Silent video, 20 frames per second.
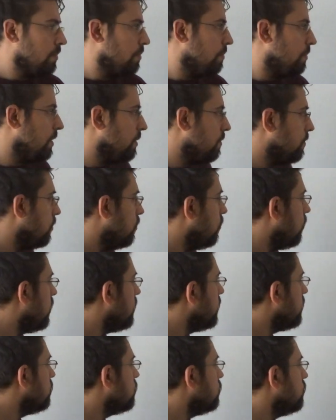people
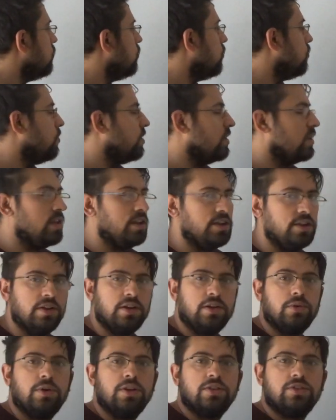wanting to know what
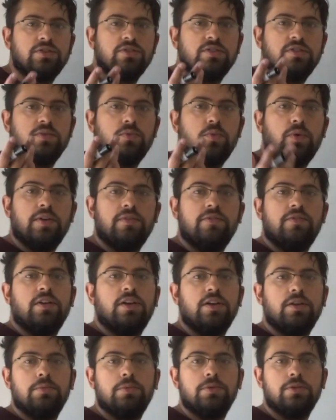linear equations in one
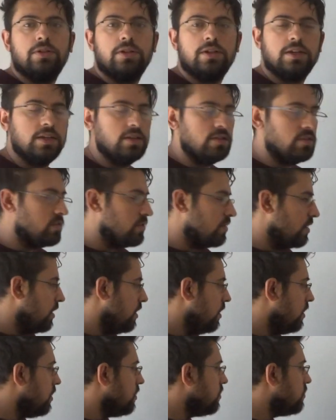variable is.
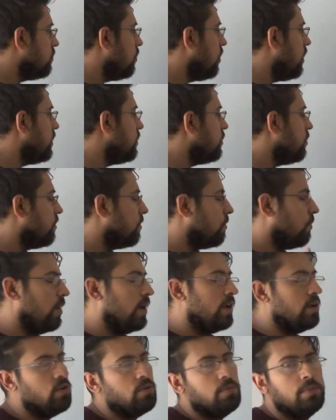So I thought,
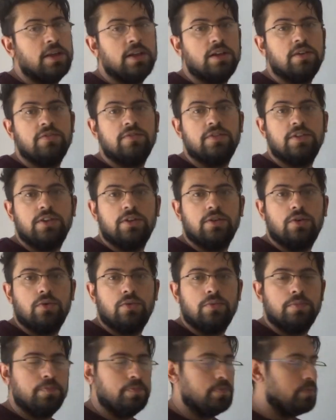why not make a video?
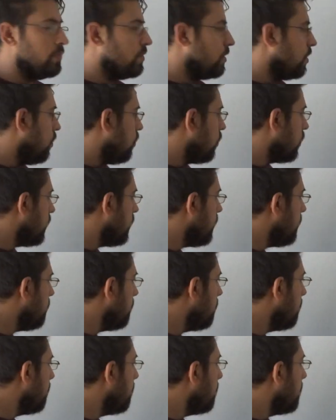Okay.